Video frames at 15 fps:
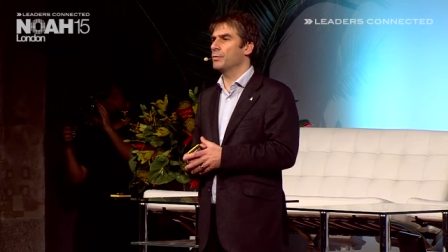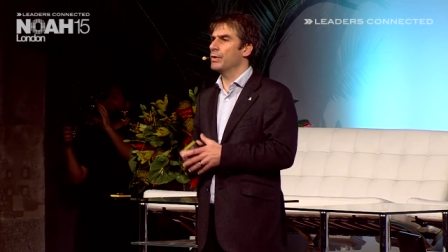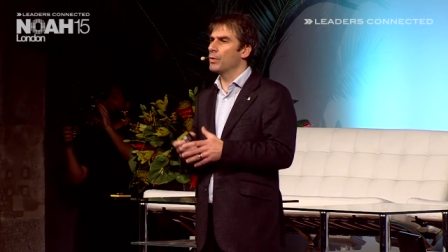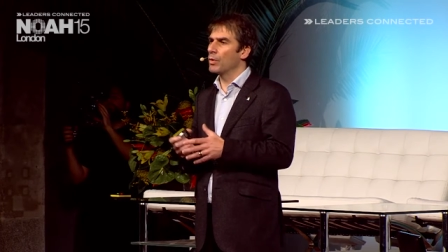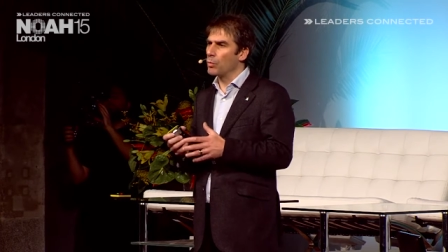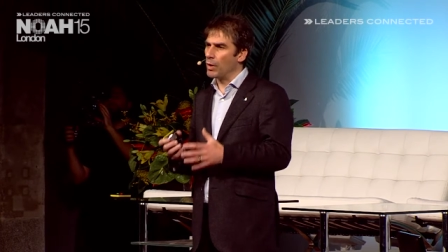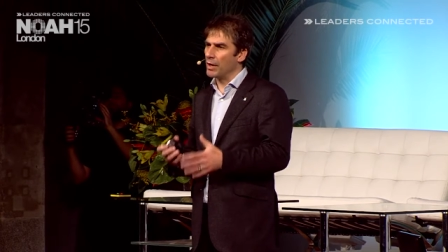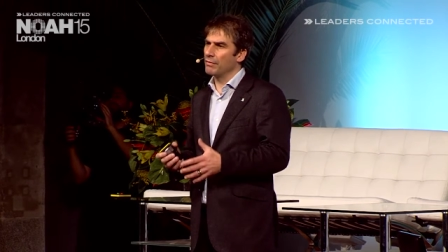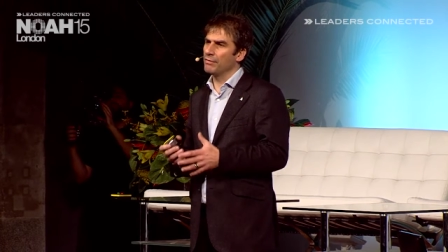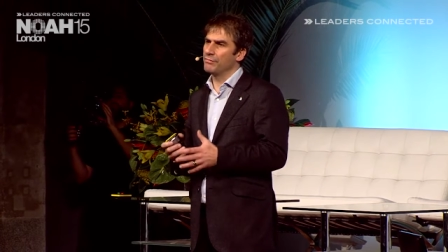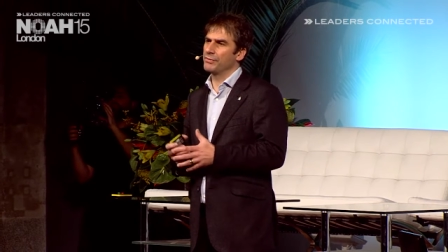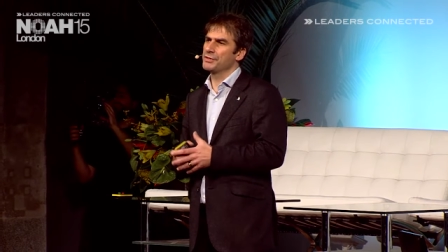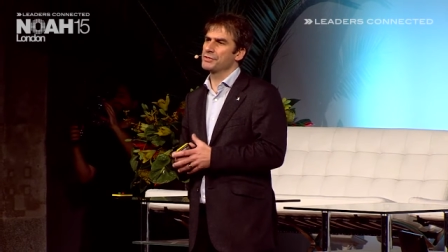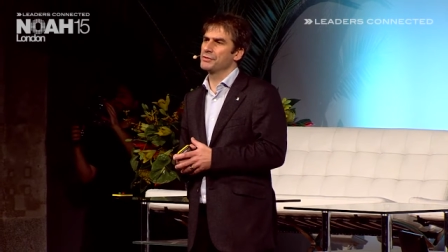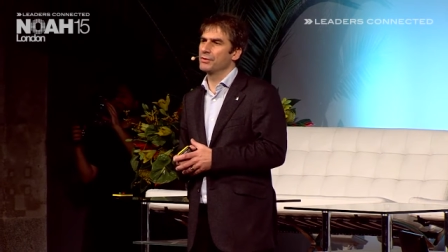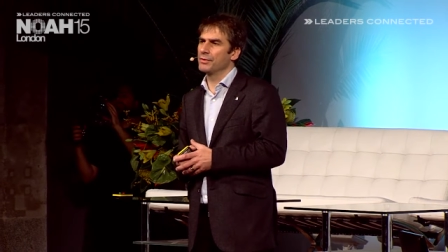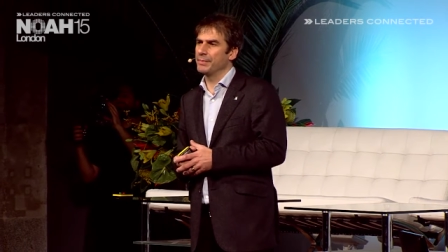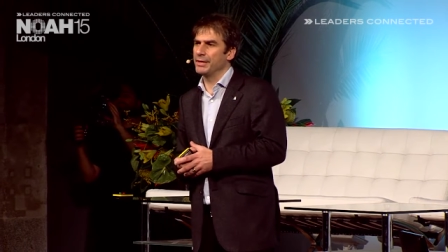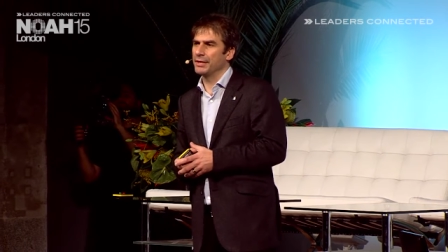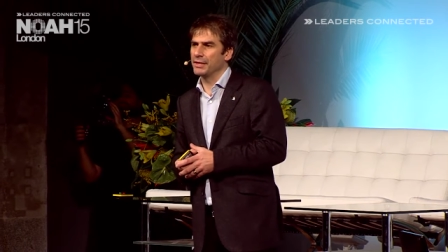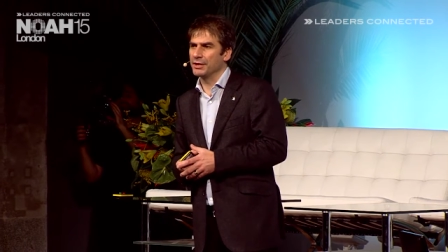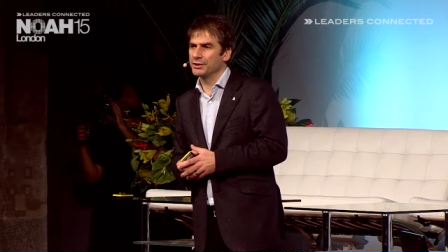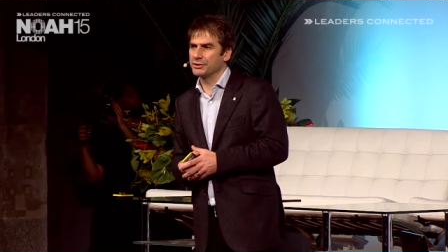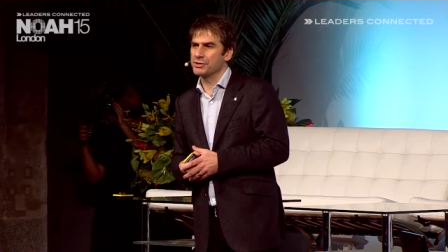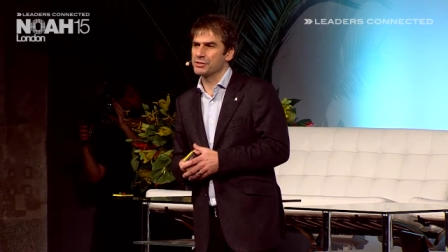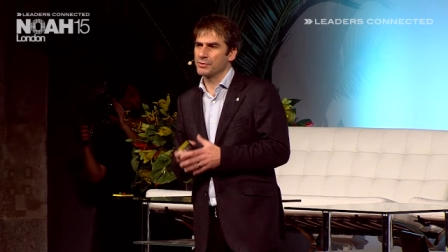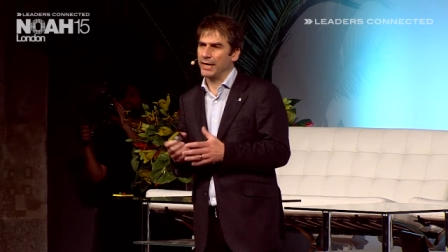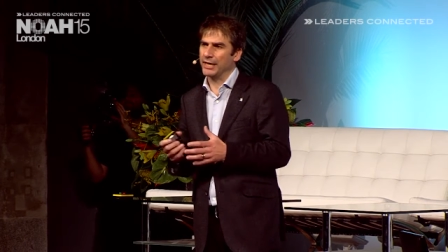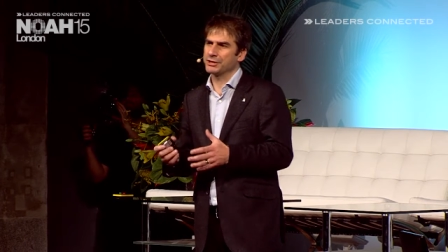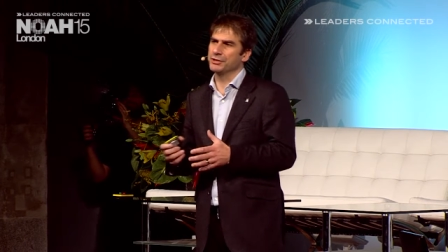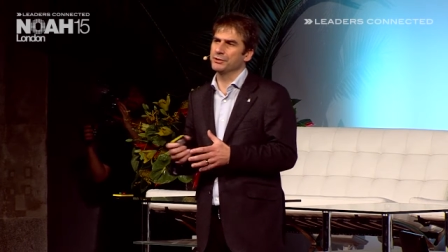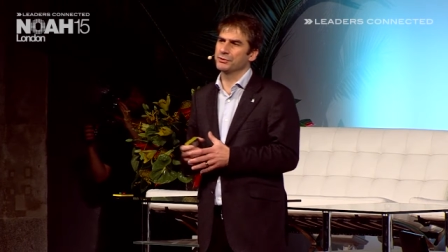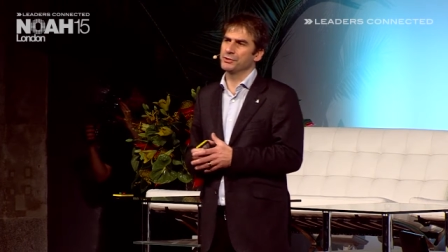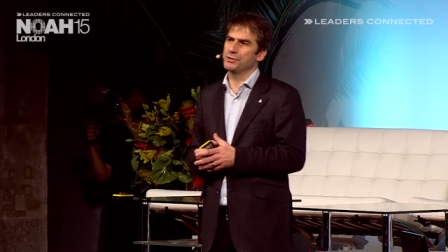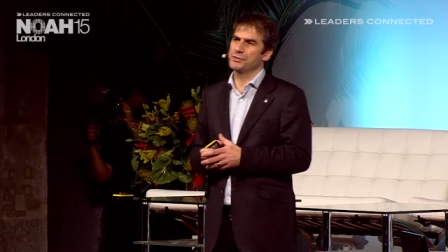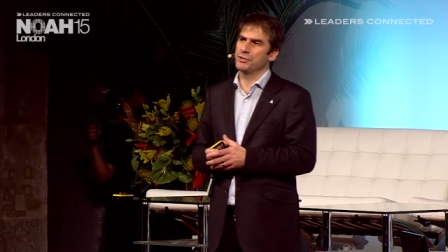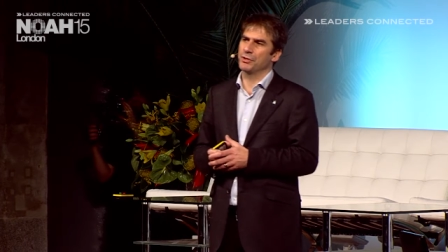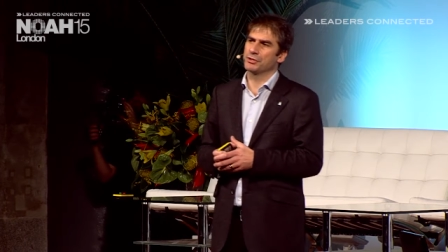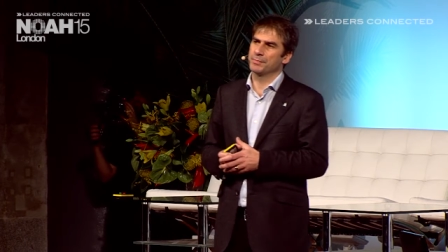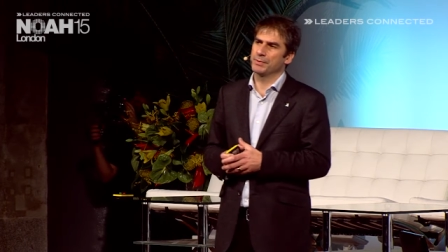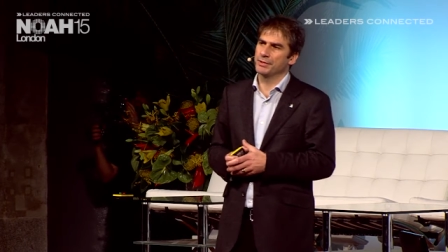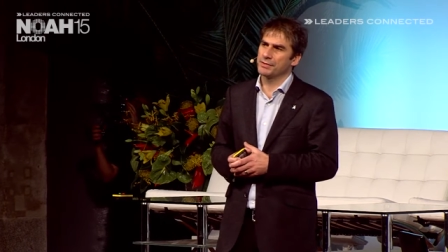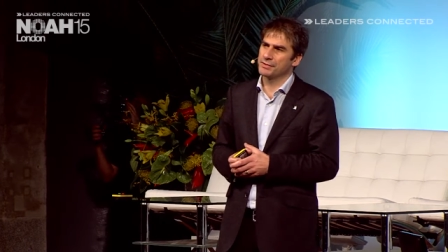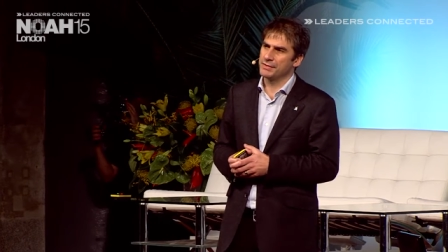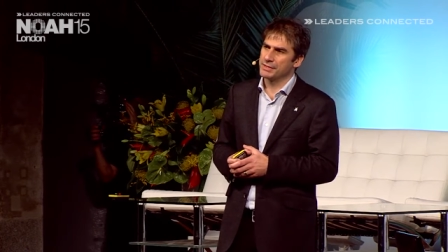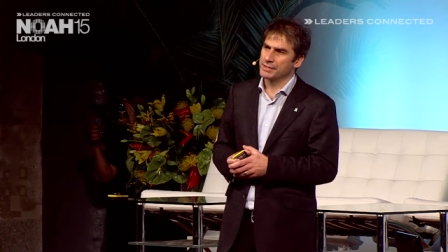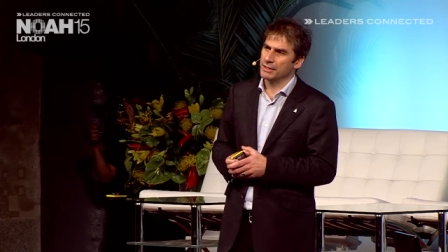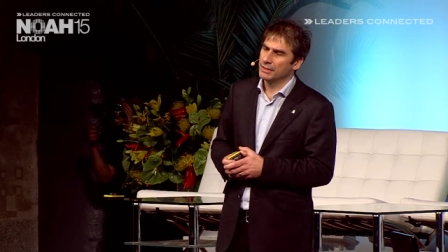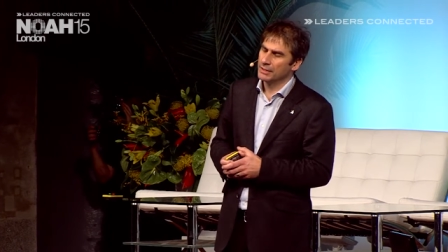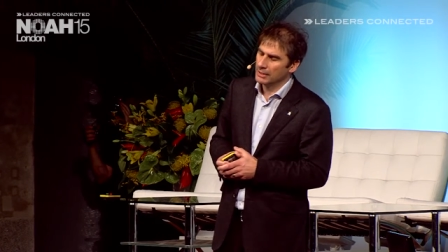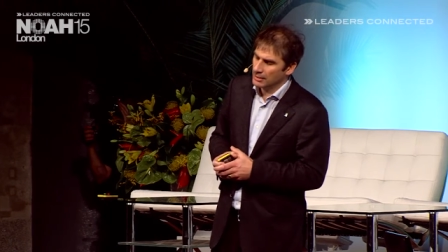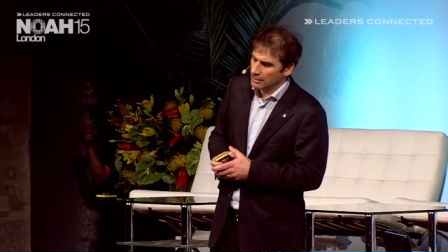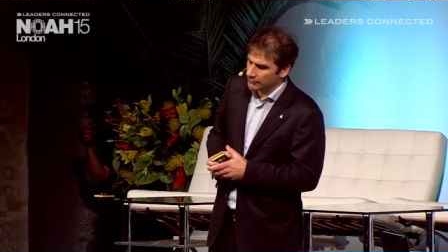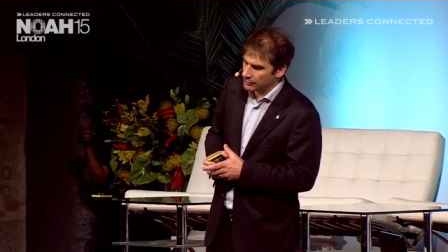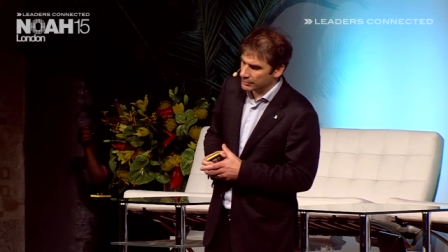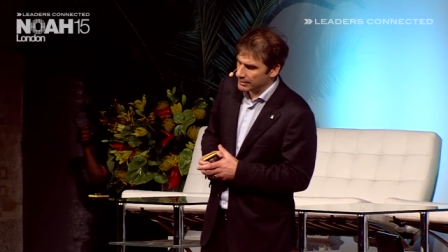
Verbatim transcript: We were one of the first European countries to actually introduce the entrepreneur's visa for